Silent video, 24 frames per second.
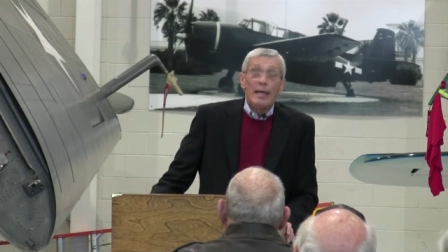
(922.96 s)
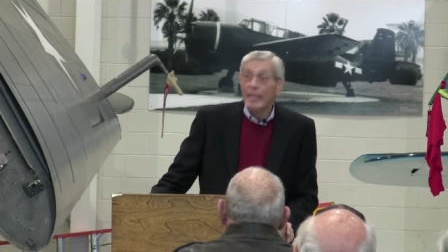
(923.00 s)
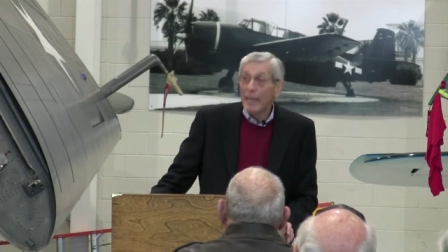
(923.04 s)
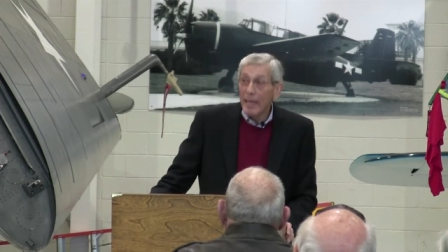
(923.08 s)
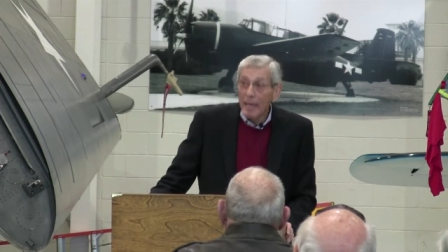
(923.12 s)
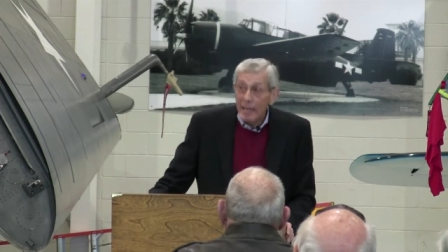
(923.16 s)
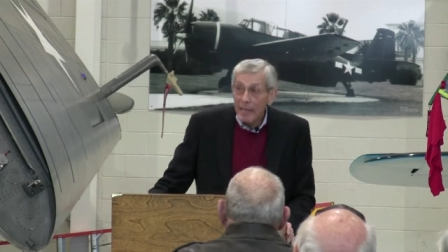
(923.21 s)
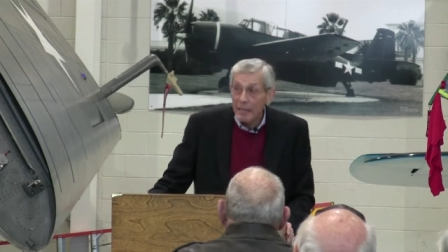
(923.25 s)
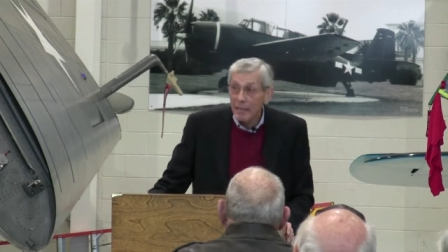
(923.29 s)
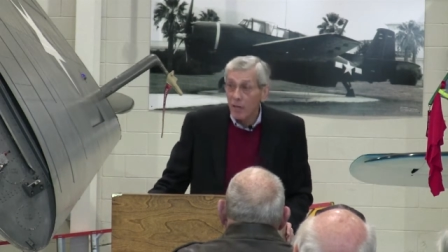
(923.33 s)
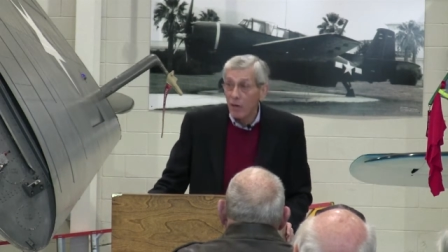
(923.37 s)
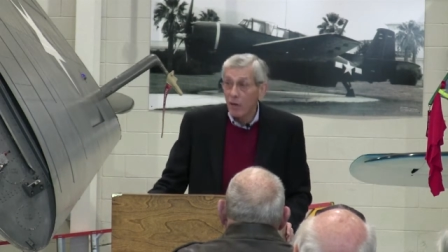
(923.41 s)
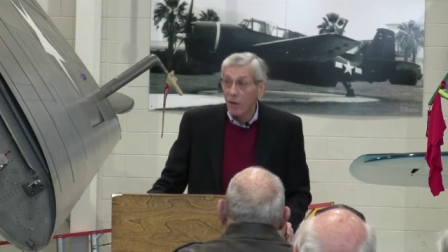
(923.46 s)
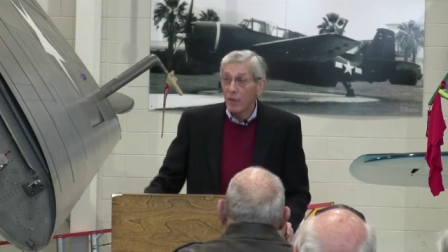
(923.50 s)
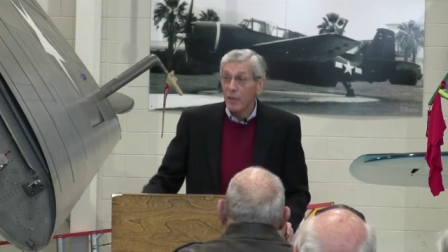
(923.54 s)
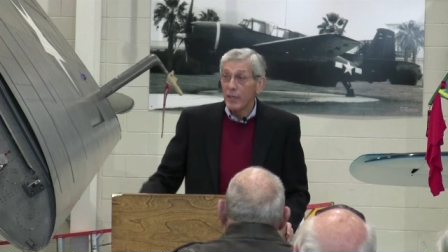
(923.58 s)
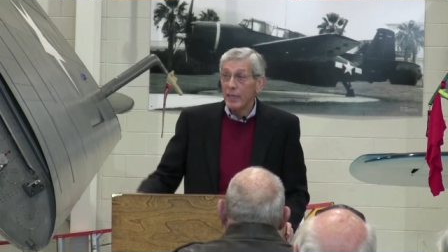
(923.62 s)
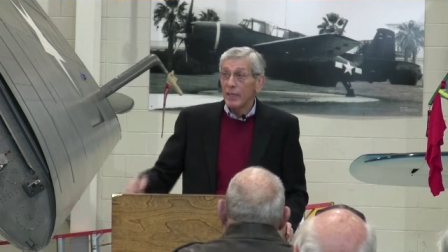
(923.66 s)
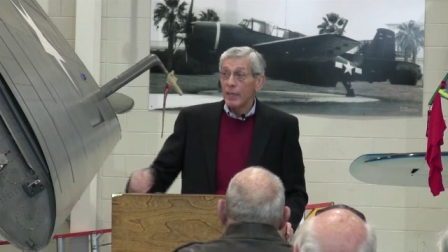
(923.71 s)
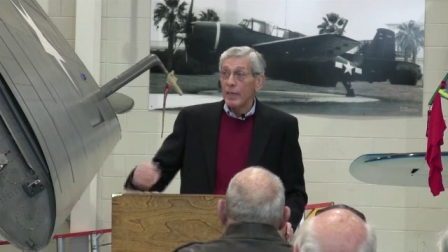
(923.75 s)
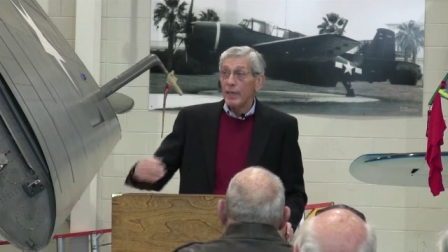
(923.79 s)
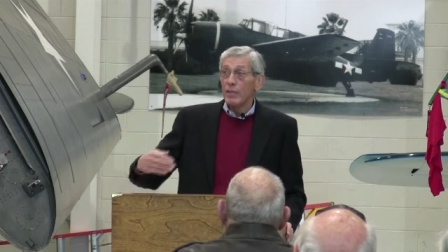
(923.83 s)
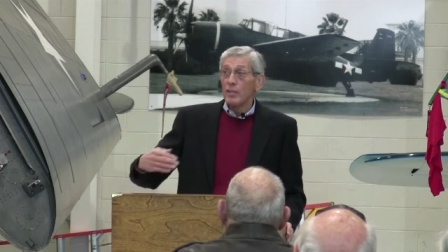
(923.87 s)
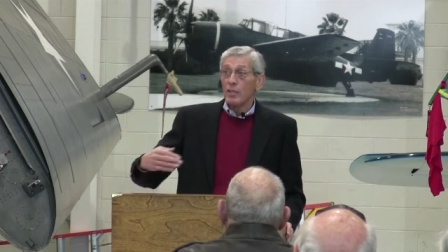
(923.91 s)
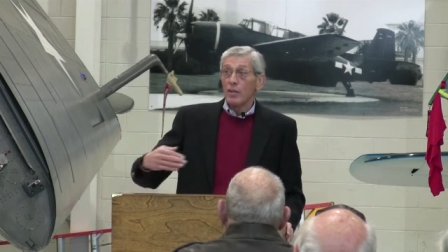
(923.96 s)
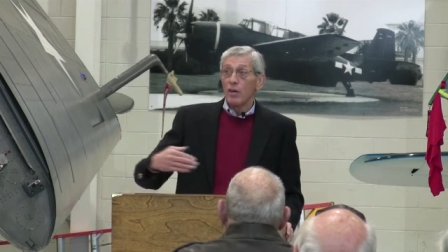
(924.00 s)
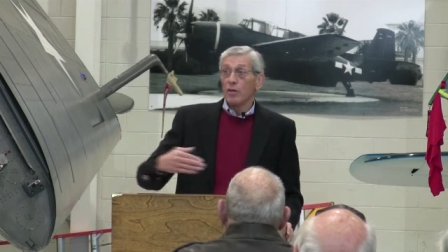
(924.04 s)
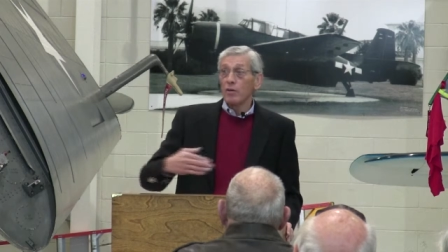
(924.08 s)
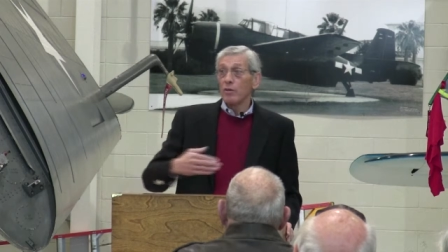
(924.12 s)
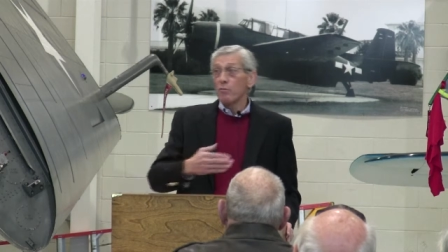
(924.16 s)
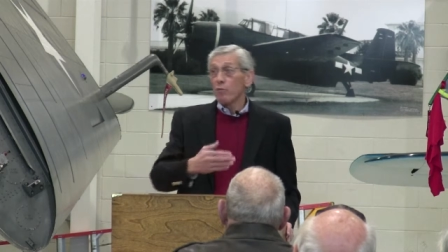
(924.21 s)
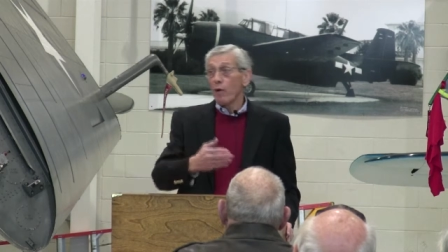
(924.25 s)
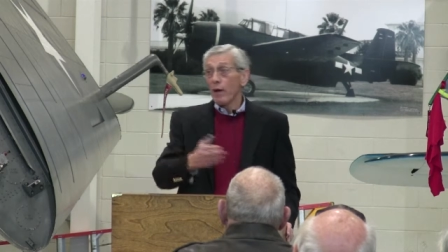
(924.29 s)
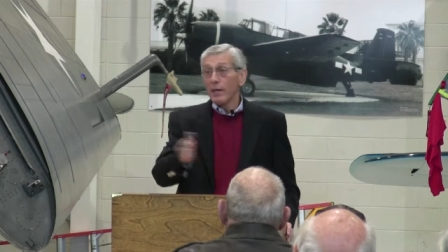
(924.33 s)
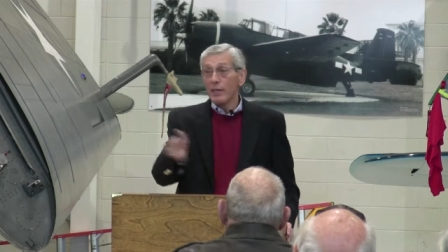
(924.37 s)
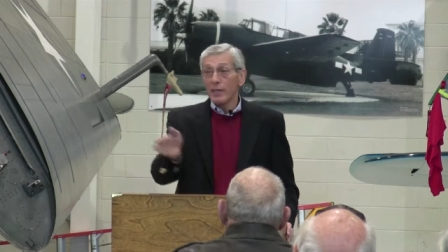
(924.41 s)
he did though. He, he
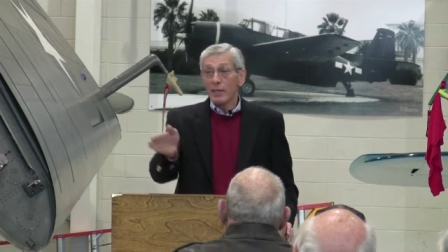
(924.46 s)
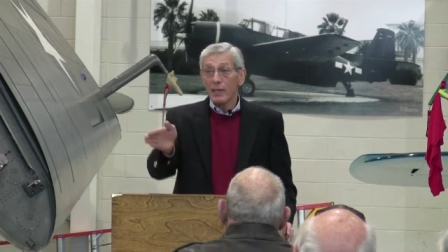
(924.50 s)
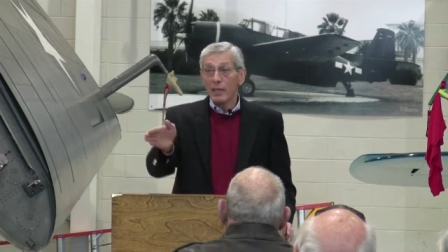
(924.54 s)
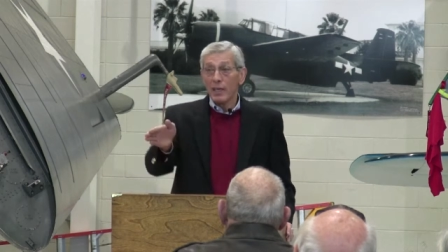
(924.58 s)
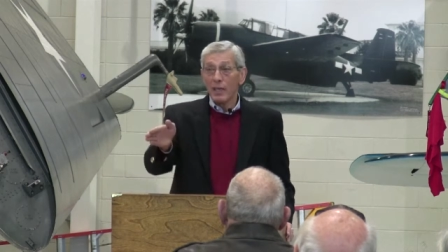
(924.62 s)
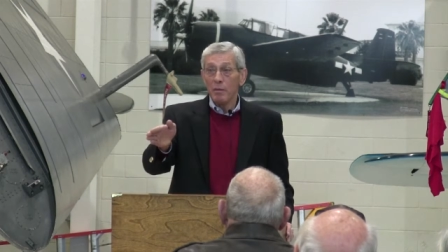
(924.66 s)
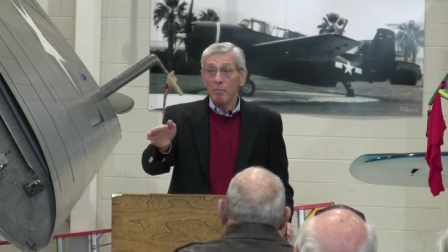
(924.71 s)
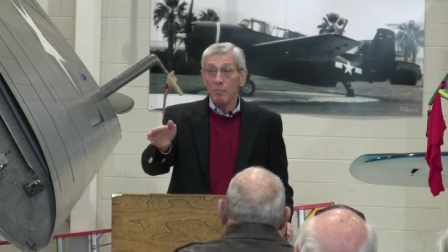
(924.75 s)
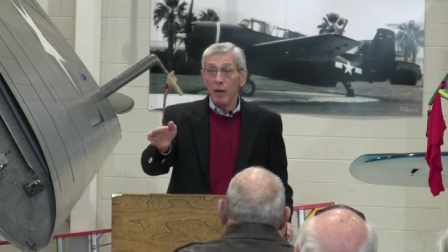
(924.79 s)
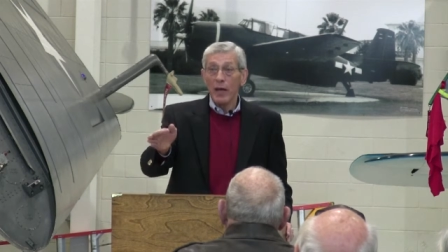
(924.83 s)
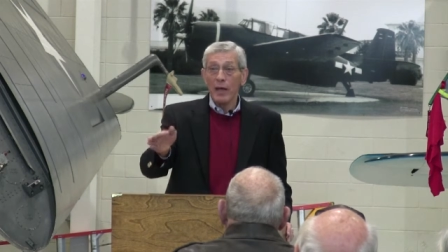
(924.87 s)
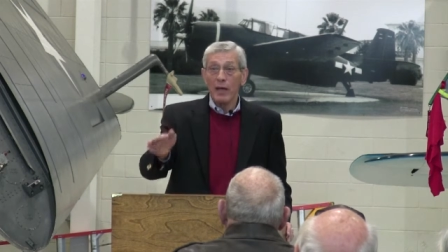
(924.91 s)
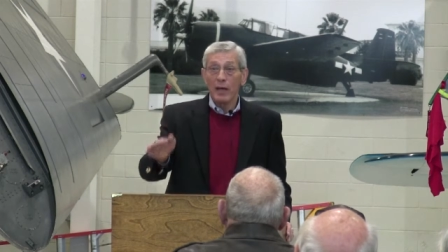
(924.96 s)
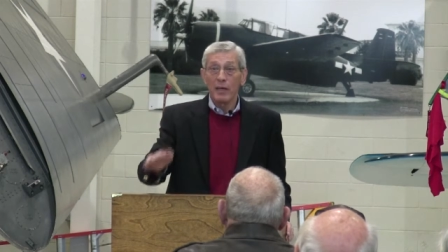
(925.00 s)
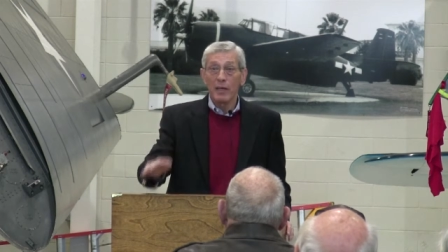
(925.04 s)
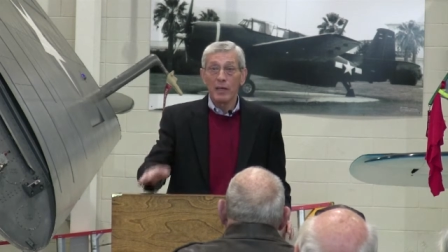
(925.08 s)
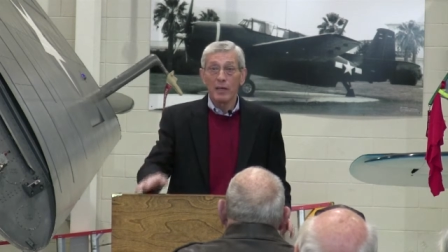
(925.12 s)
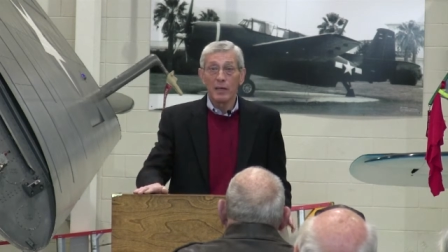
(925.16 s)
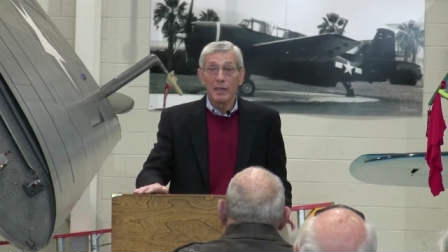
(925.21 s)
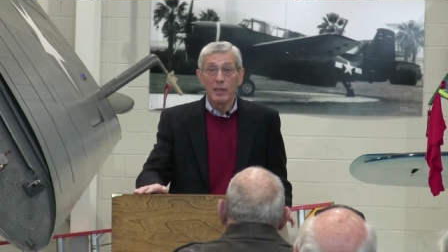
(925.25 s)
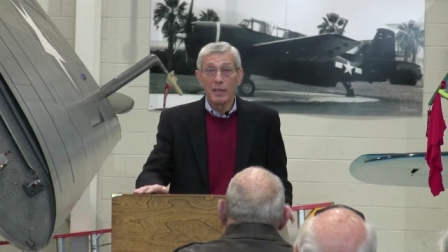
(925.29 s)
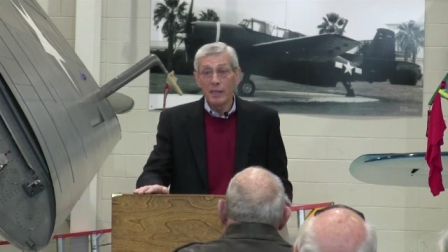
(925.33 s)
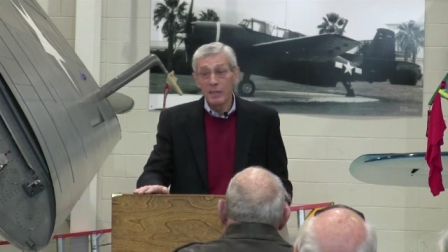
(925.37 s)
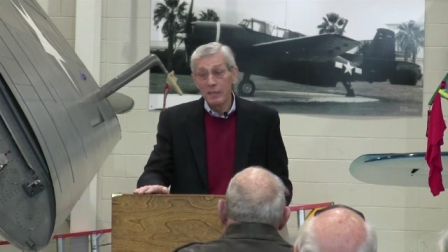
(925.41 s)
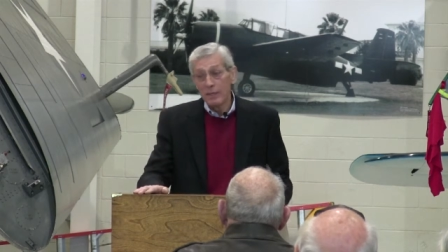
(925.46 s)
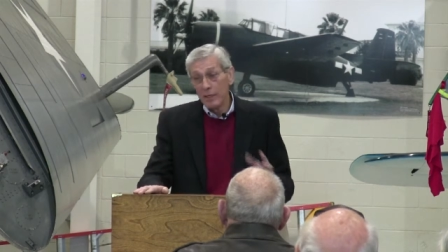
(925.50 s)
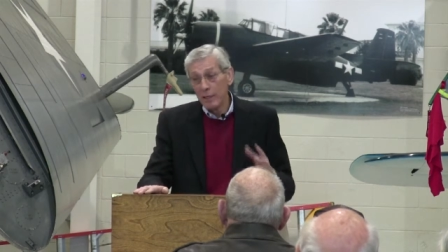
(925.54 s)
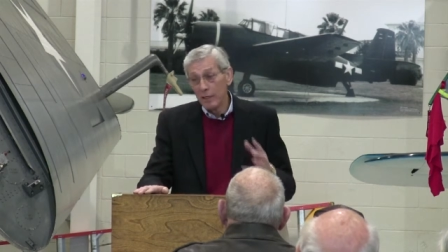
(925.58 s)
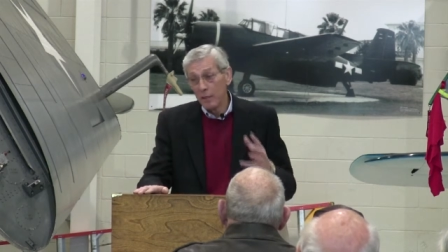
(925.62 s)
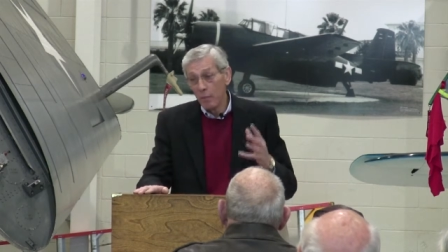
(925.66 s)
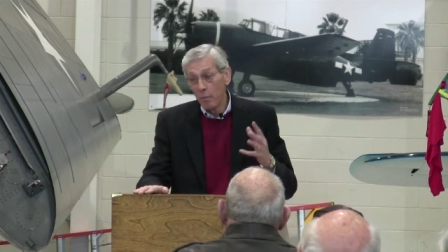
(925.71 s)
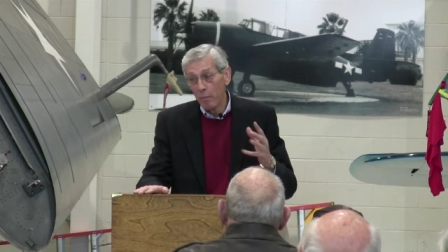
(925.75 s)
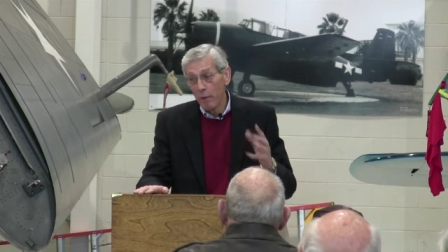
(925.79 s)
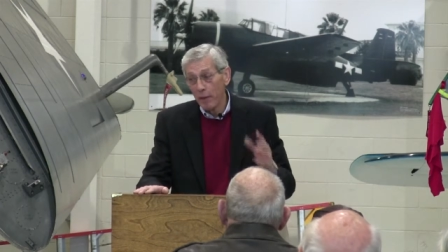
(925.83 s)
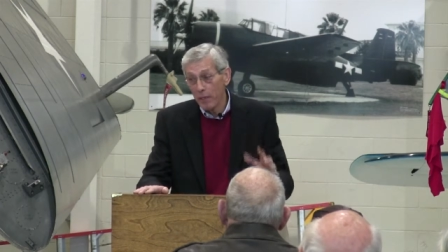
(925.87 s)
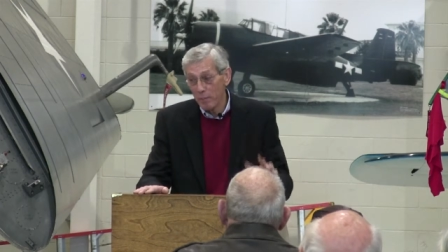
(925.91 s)
turned right and came back. He, he,
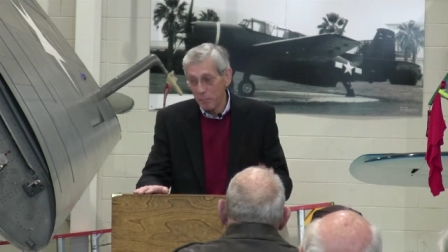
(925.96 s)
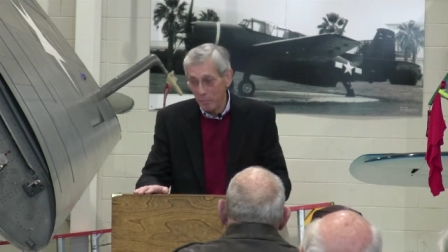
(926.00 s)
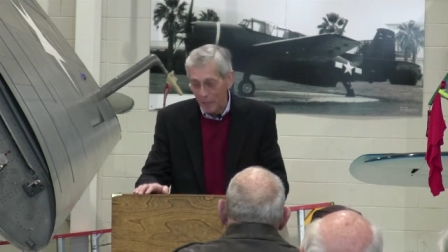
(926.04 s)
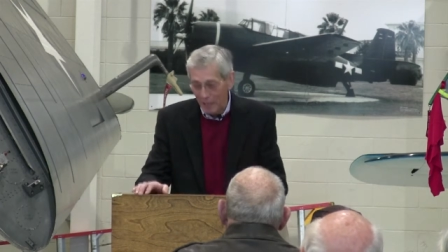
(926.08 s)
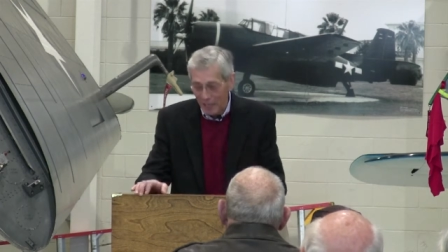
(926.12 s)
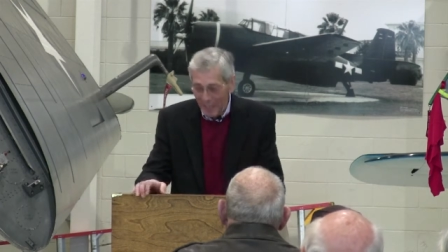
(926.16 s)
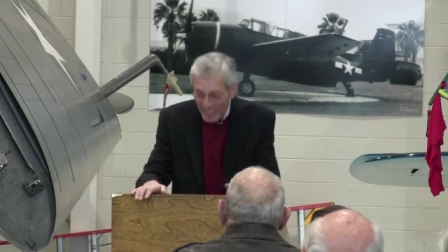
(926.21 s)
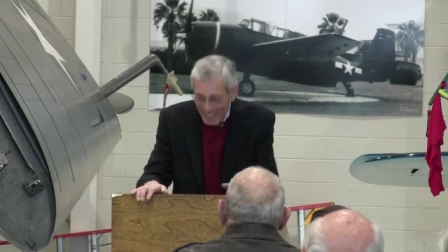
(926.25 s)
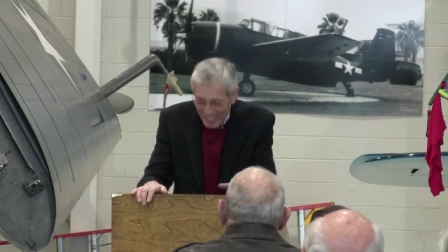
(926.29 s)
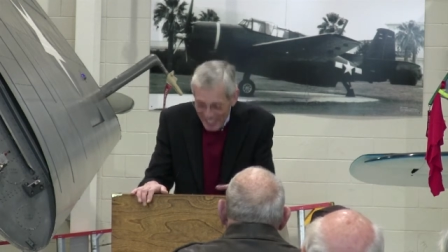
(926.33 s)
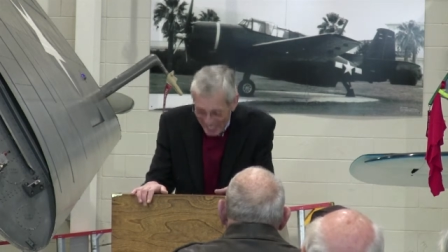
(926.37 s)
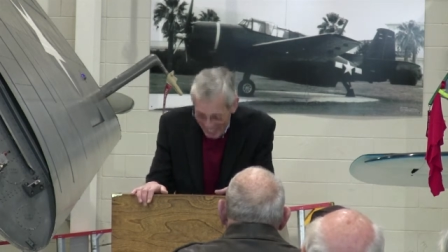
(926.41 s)
he obeyed me